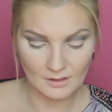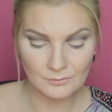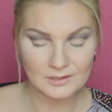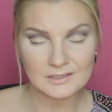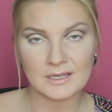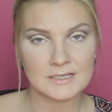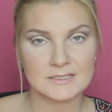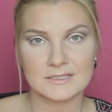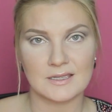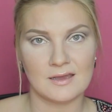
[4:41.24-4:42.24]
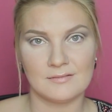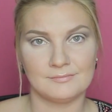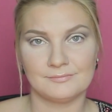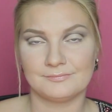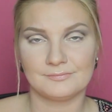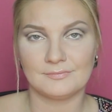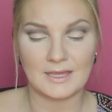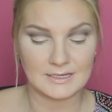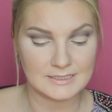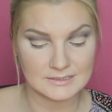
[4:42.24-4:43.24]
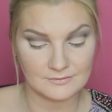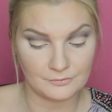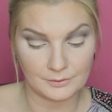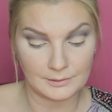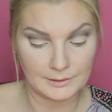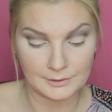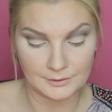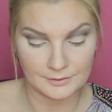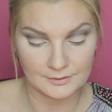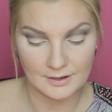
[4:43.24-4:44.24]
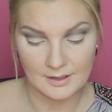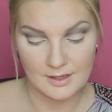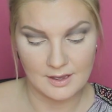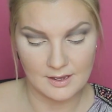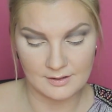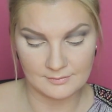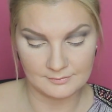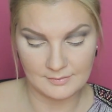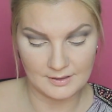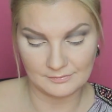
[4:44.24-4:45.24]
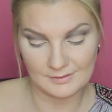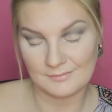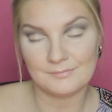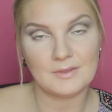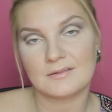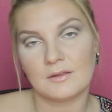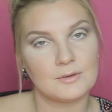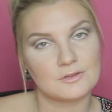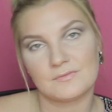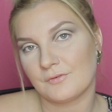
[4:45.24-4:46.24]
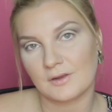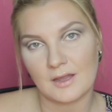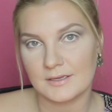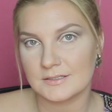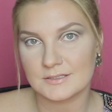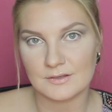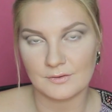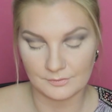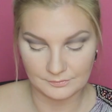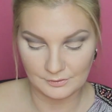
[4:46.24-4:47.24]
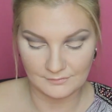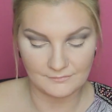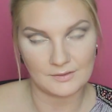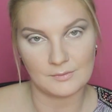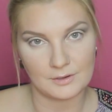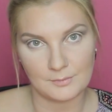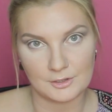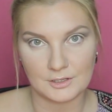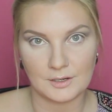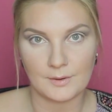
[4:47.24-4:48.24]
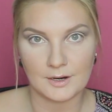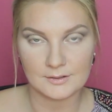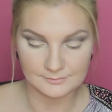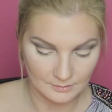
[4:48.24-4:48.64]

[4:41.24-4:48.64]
Really nice adhesive for glitter, and they sell a bunch of different kinds, so you can find them pretty much anywhere.